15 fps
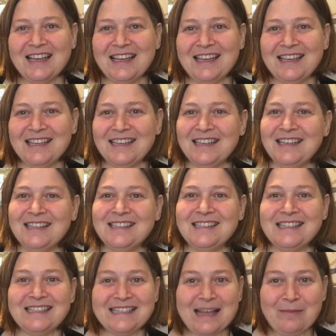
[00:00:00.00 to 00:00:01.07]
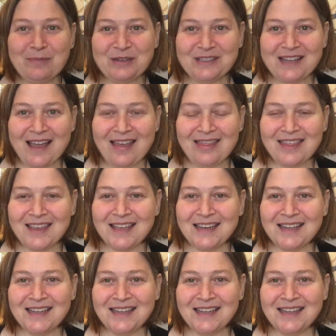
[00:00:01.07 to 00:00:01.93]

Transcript: It is December 10th. It